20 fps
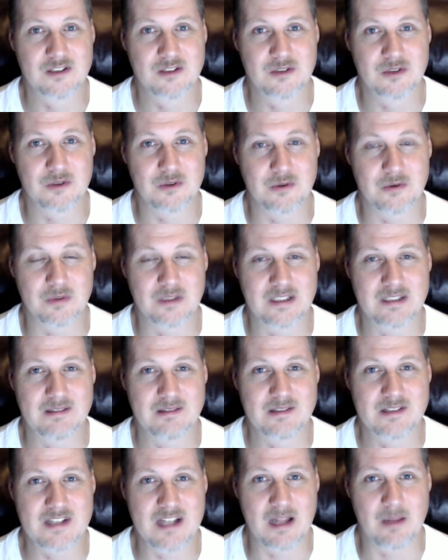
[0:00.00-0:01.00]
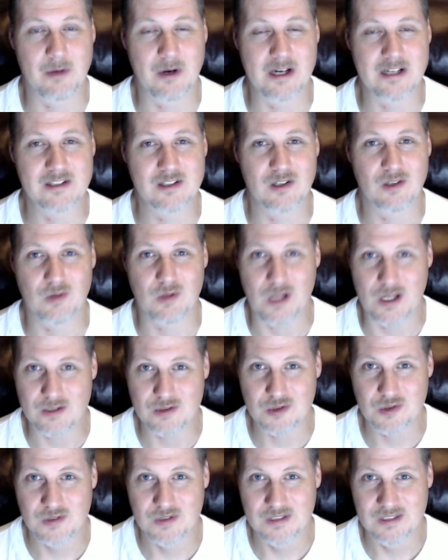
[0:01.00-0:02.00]
to celebrate
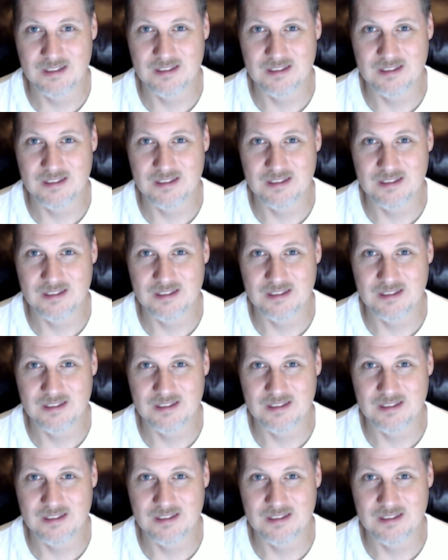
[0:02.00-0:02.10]
lunch.